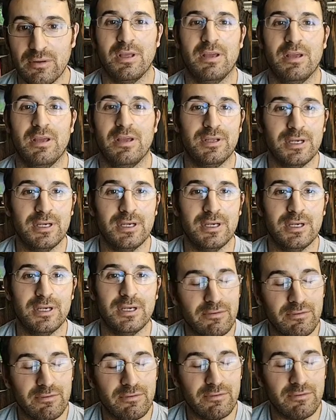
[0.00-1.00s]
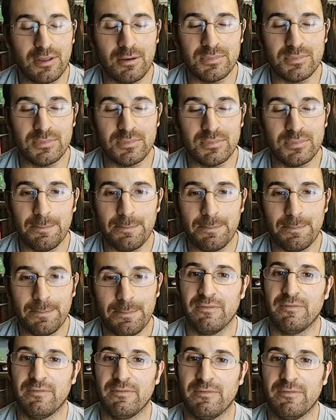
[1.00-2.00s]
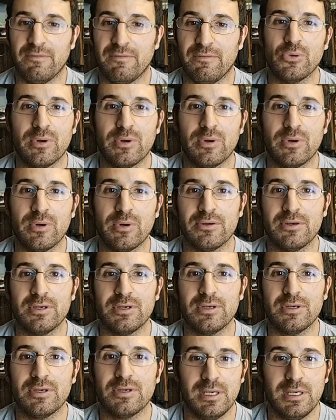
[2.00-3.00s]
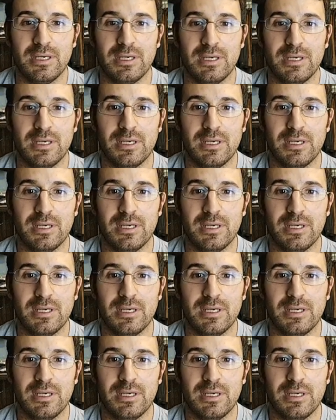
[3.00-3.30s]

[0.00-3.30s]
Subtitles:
If you did, give it a thumbs up. If you're enjoying the series, me,